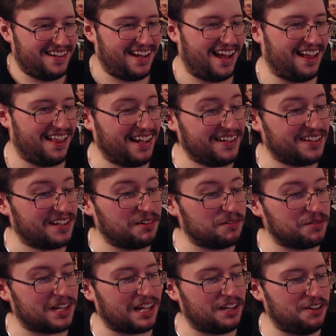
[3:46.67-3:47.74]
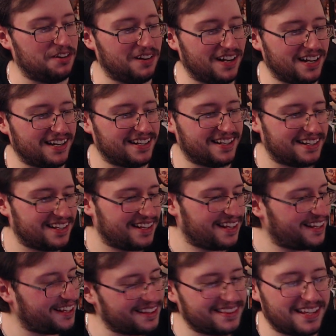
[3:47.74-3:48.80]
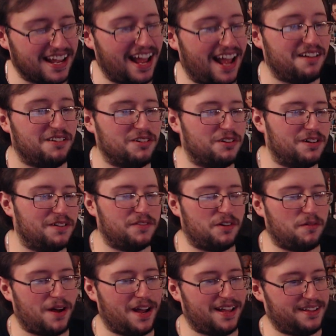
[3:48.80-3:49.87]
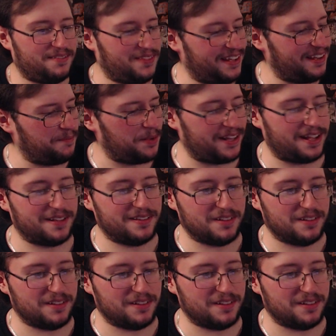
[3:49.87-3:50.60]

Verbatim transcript: I like. Dude, you know what? I don't even know why I didn't think about that.